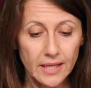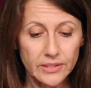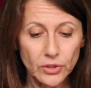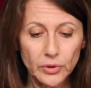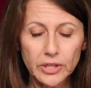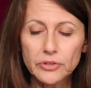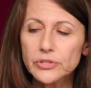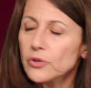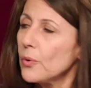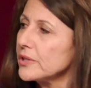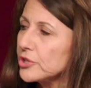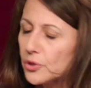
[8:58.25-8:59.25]
So here's a
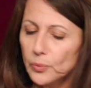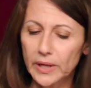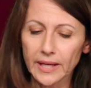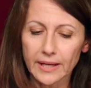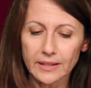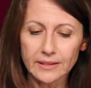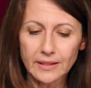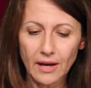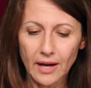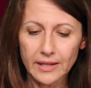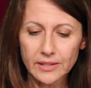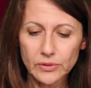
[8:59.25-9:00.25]
question we get a
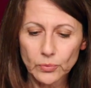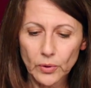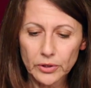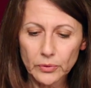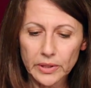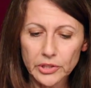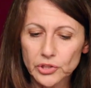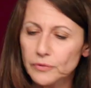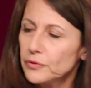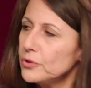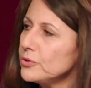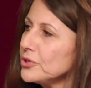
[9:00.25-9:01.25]
lot. What do each of
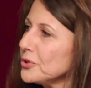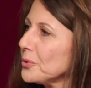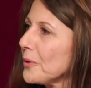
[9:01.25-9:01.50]
you do